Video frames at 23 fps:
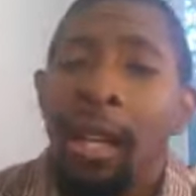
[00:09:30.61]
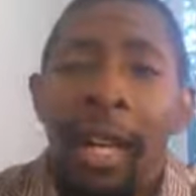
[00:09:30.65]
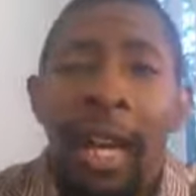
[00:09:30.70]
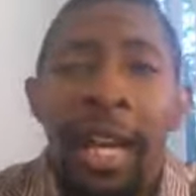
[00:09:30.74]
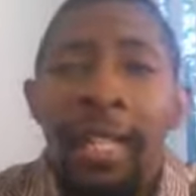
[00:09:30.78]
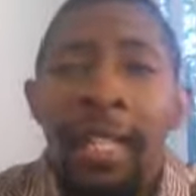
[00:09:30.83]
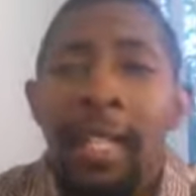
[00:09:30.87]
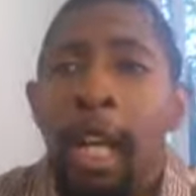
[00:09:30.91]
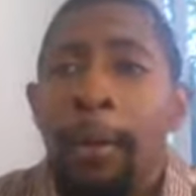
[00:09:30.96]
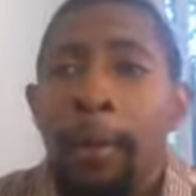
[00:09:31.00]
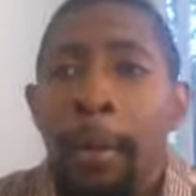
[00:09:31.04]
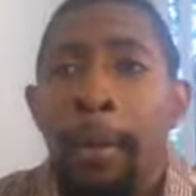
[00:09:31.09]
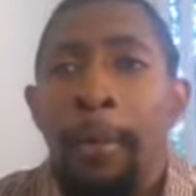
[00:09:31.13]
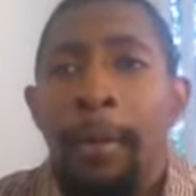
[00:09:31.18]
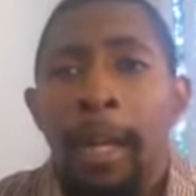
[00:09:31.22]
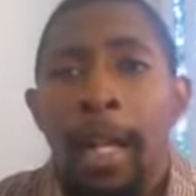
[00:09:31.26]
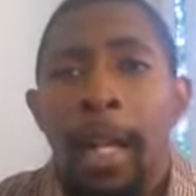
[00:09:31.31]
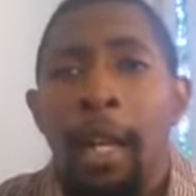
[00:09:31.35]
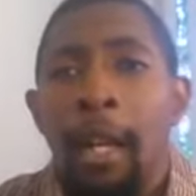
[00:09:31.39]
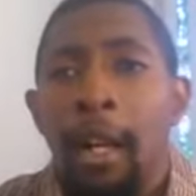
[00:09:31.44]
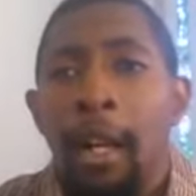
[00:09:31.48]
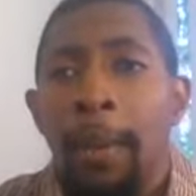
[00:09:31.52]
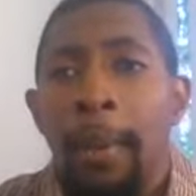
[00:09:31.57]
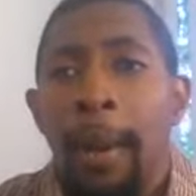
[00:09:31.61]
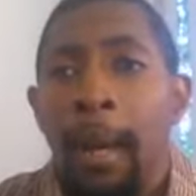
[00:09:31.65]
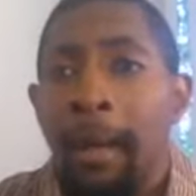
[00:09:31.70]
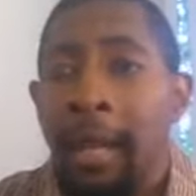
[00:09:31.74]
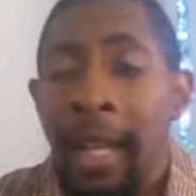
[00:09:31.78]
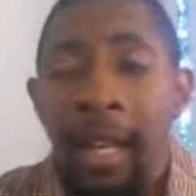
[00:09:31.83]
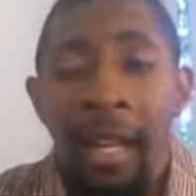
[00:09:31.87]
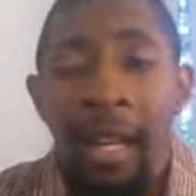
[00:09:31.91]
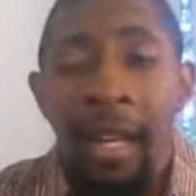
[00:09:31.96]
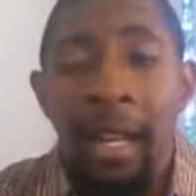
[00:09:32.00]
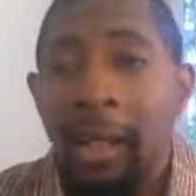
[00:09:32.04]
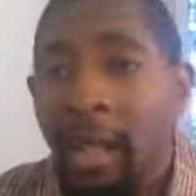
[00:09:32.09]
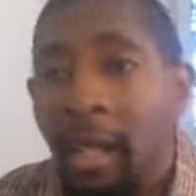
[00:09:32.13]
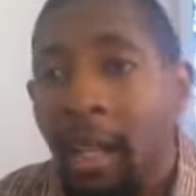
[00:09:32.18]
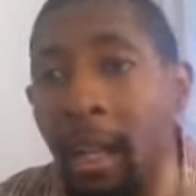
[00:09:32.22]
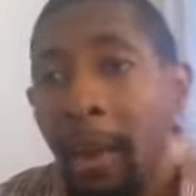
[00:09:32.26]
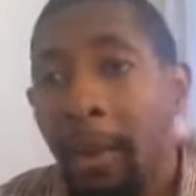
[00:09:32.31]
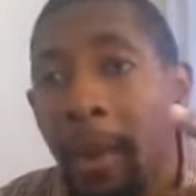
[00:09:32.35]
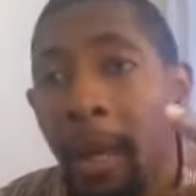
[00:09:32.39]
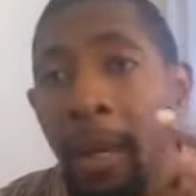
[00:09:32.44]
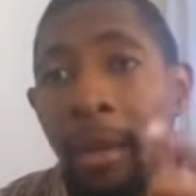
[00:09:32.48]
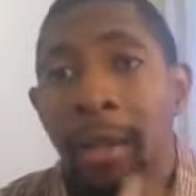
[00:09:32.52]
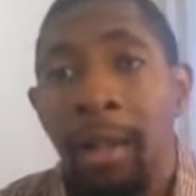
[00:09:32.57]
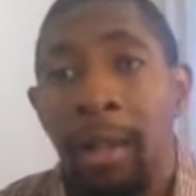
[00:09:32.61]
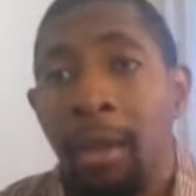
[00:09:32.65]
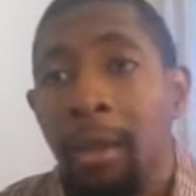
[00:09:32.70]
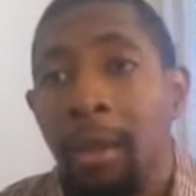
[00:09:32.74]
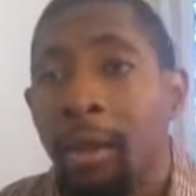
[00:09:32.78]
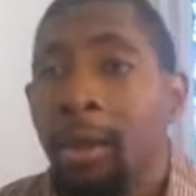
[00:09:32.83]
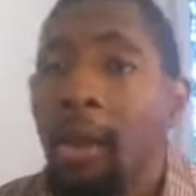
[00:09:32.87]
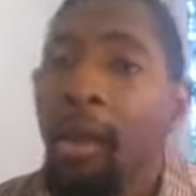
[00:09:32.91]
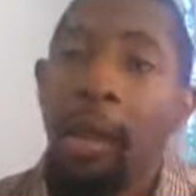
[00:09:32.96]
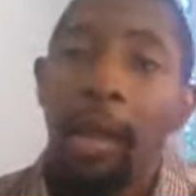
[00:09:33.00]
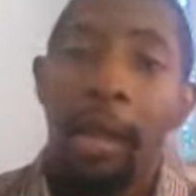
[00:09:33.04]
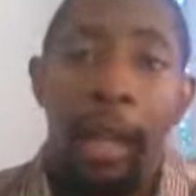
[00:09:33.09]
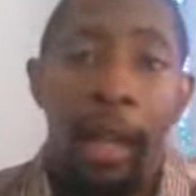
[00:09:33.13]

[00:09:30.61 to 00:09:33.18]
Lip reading: That's all people care about. They don't care about you.